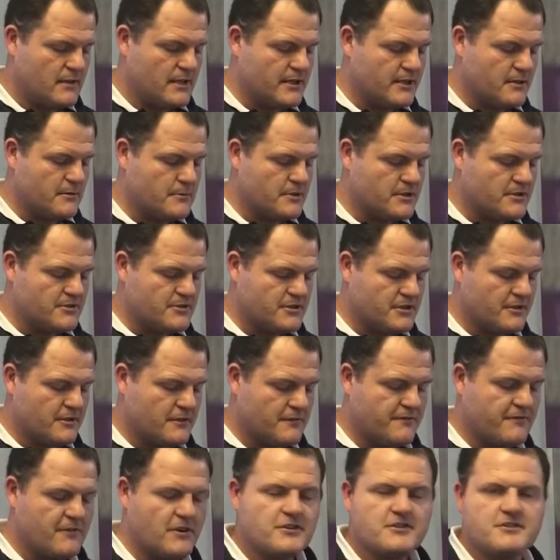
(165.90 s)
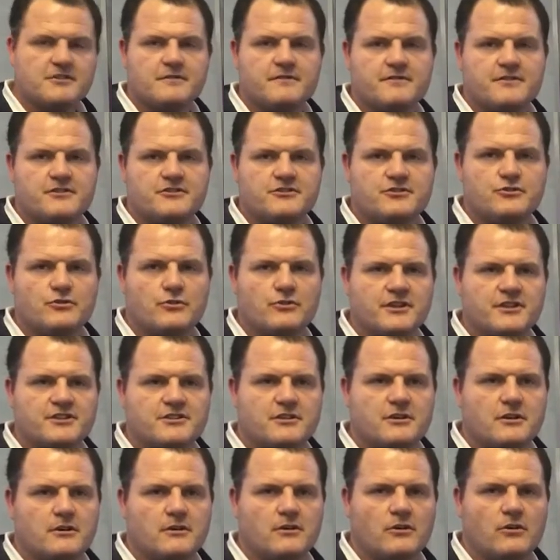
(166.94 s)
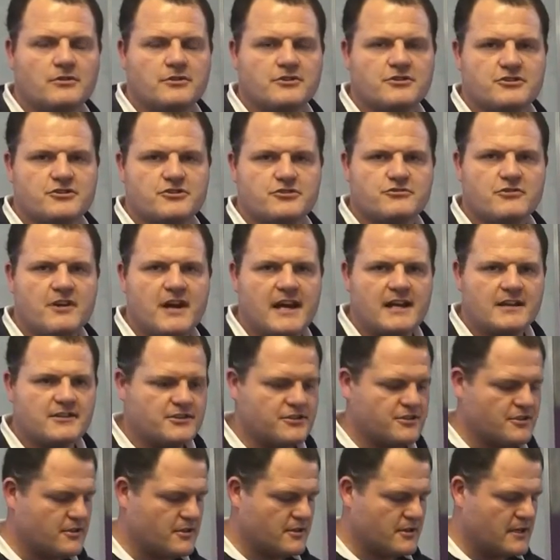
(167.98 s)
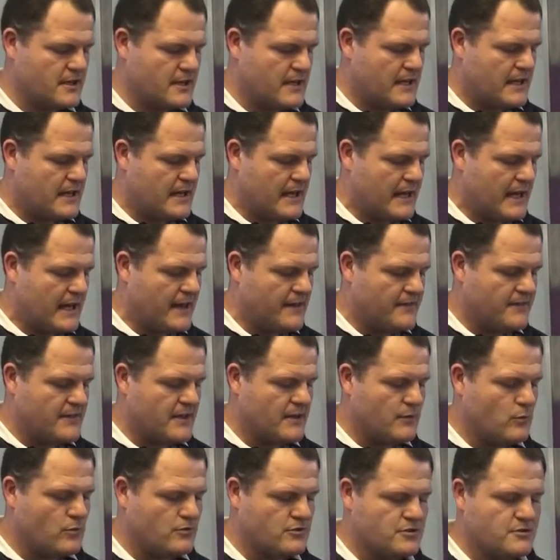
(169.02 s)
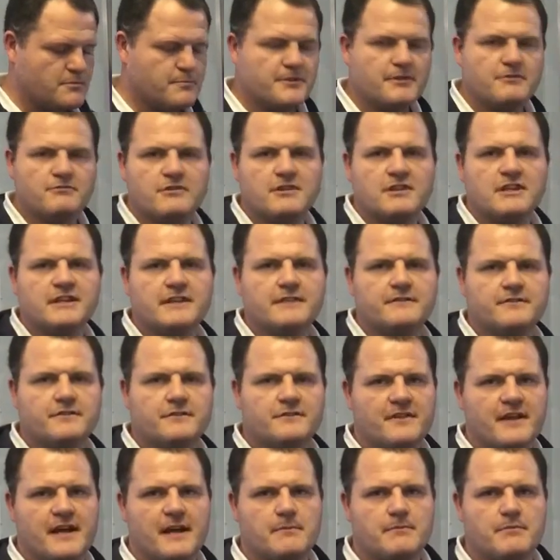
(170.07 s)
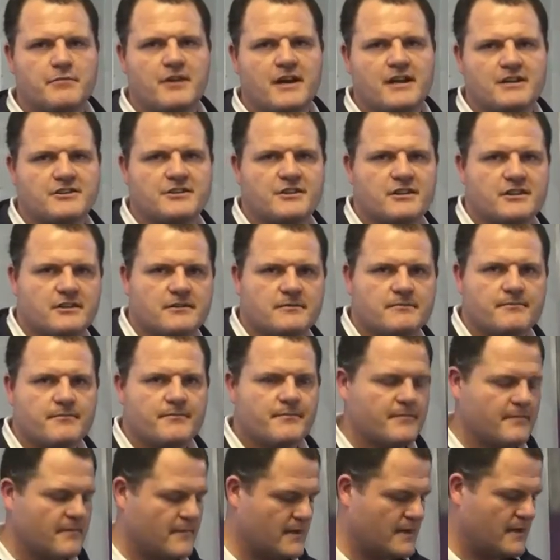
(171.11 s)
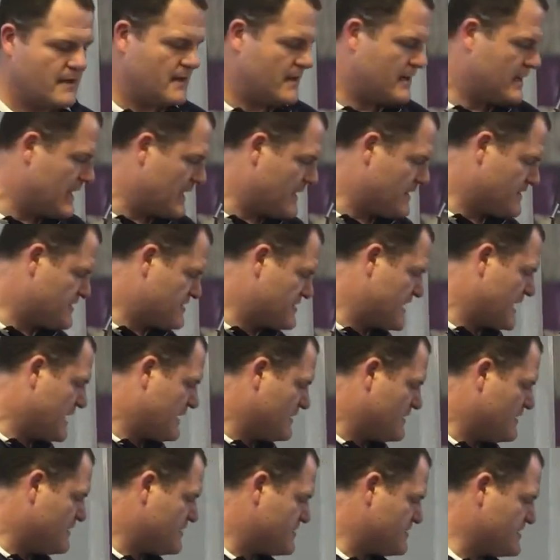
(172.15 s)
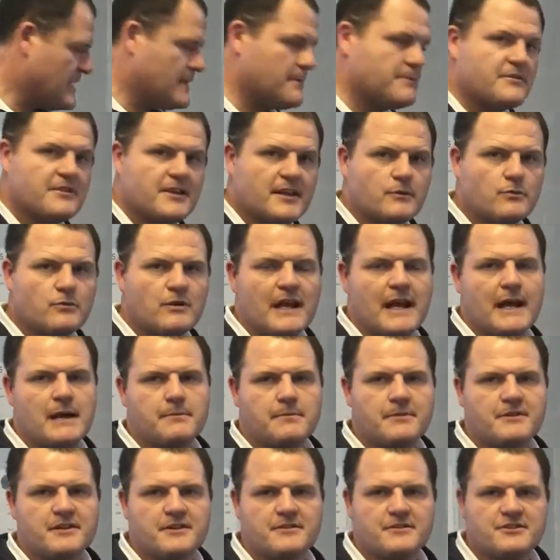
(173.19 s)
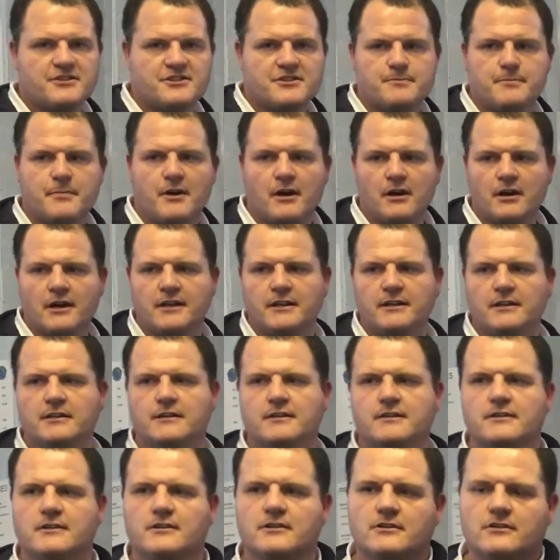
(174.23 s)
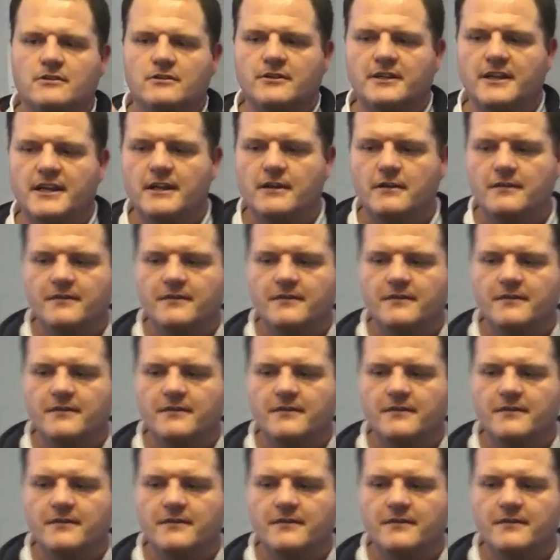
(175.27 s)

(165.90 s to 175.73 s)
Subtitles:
ligaments at the front of the joint are on a stretch and they want to be relieved of that pressure. And exactly the same thing will happen in the spine on